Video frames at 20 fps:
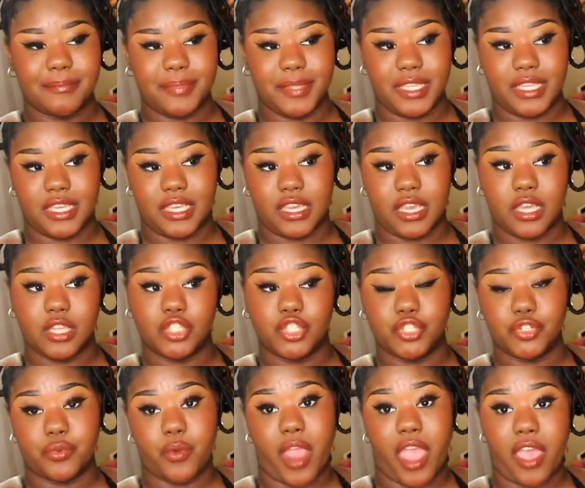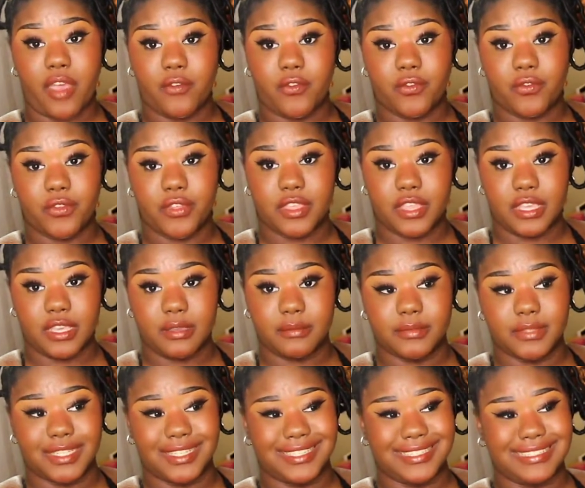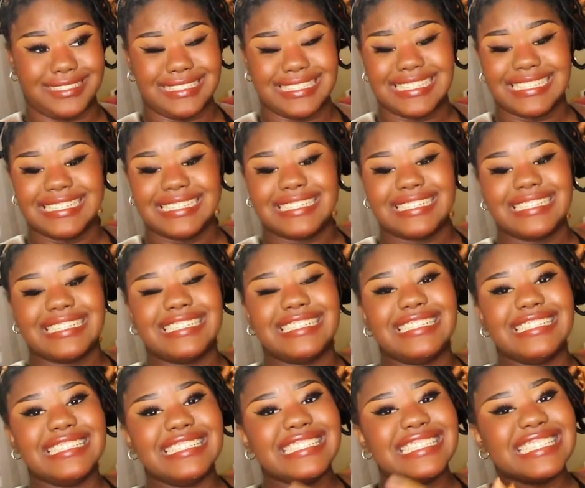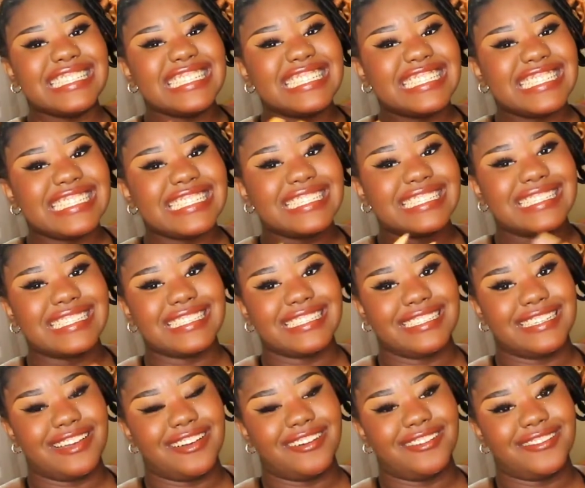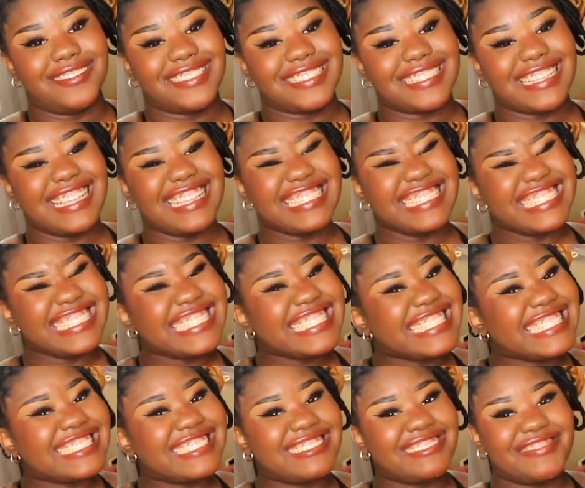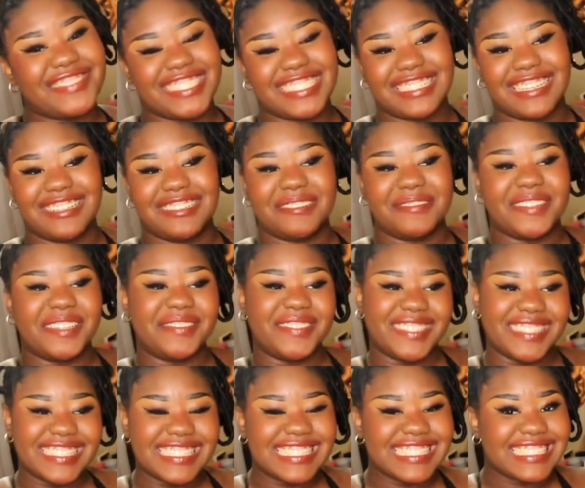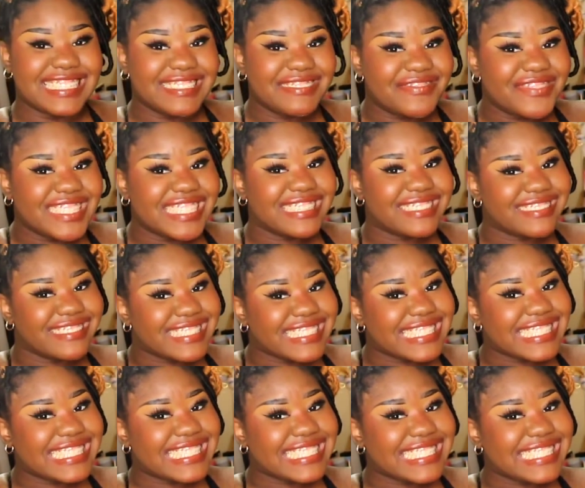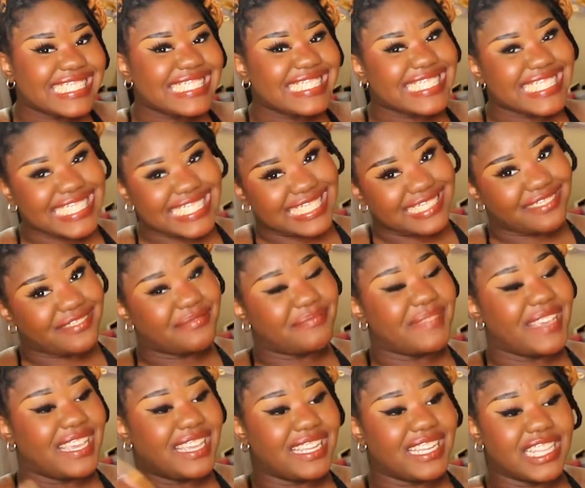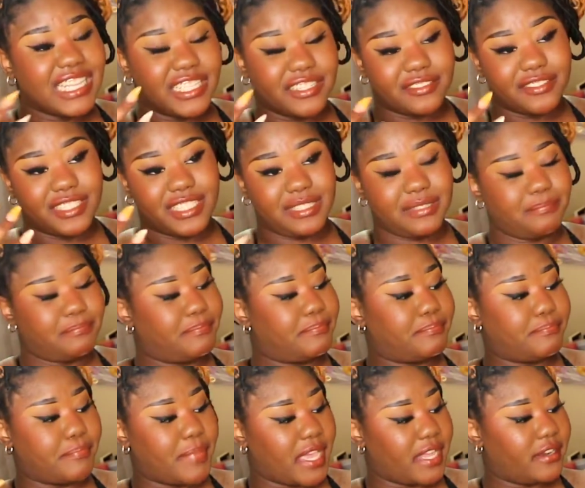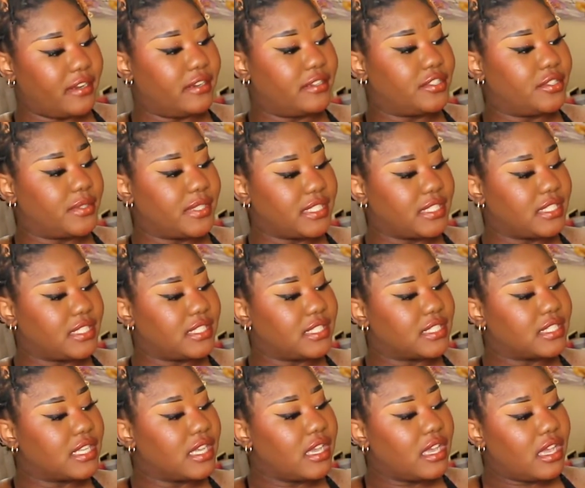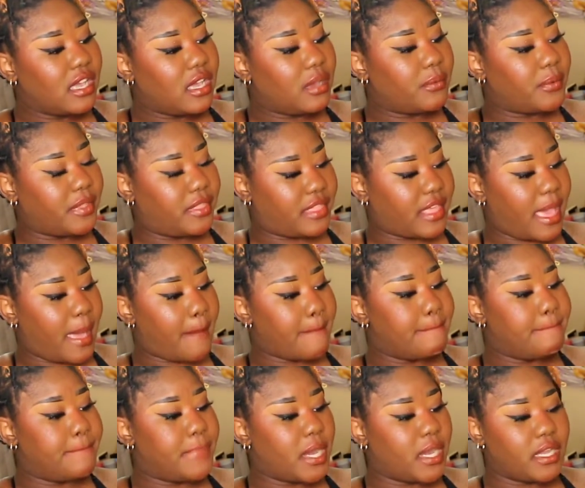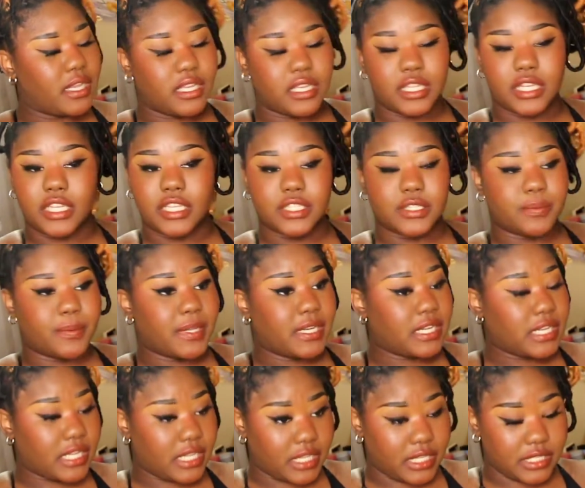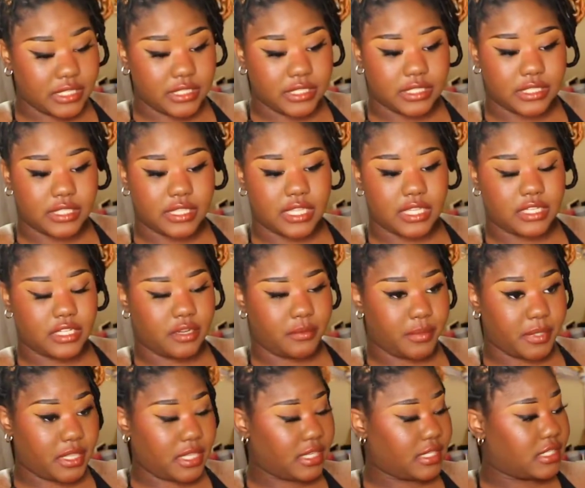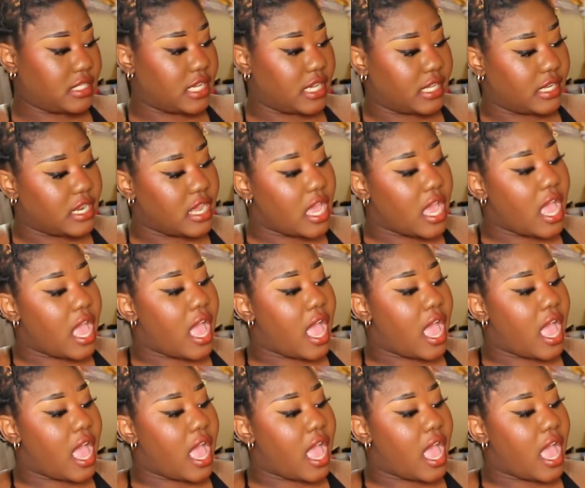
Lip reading: being giraffe themed, is a little on the nose, a little bit ColourPop. You could have done better with that. You could have made literally better choices with that, but it is what it is. They did what they did.